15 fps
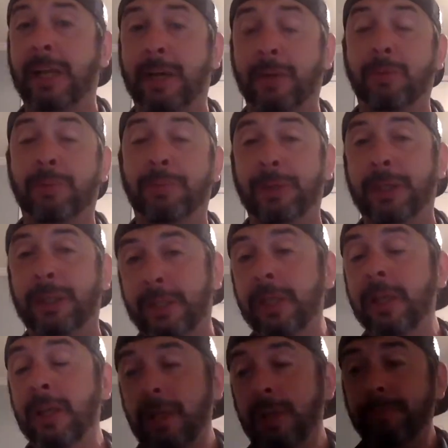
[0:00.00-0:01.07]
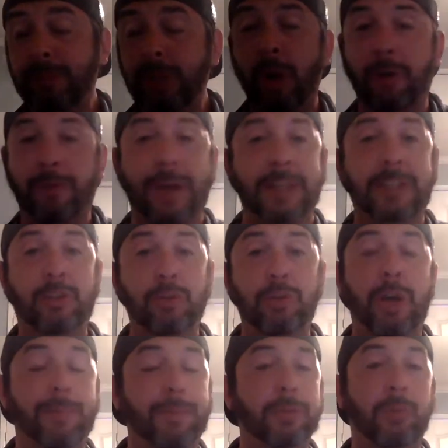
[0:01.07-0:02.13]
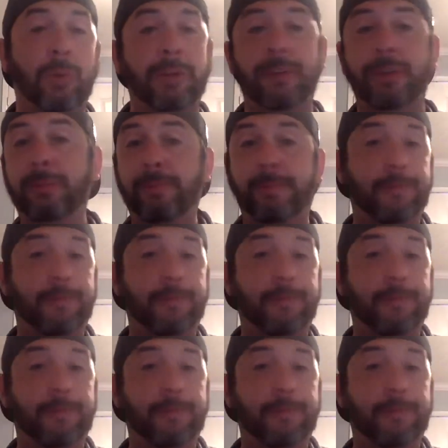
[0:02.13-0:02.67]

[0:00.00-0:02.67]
and it would be, if I screwed up a 24-3